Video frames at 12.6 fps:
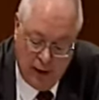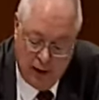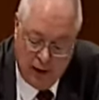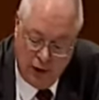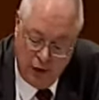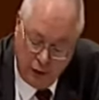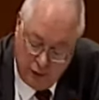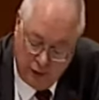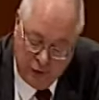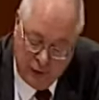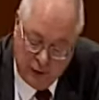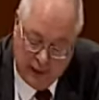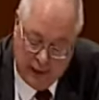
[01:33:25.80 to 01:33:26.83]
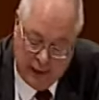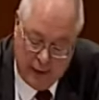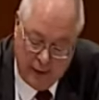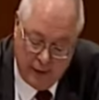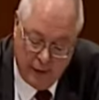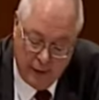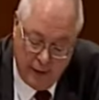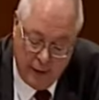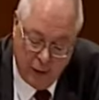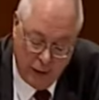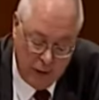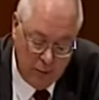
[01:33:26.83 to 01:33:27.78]
as the new family centre in
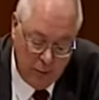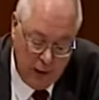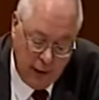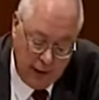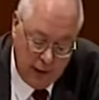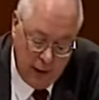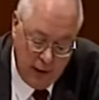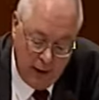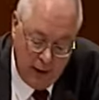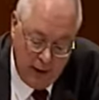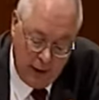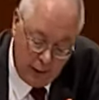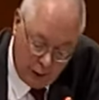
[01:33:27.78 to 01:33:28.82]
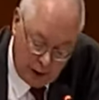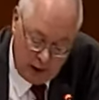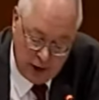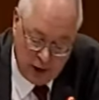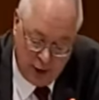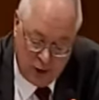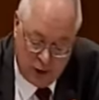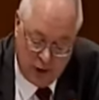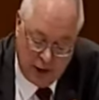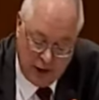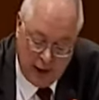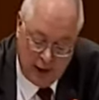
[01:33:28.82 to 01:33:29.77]
Auchinbach, and the work is also
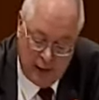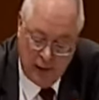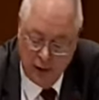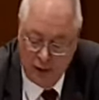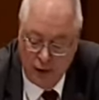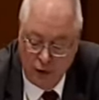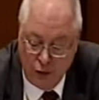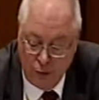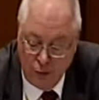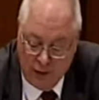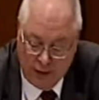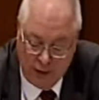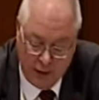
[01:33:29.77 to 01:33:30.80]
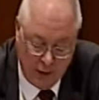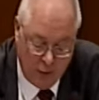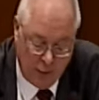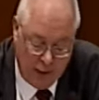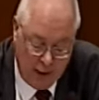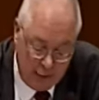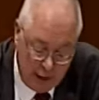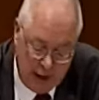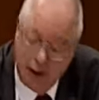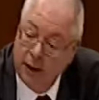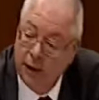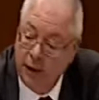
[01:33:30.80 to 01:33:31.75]
starting on the new Maidenhill Primary
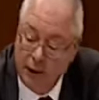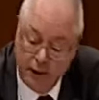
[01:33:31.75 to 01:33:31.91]
and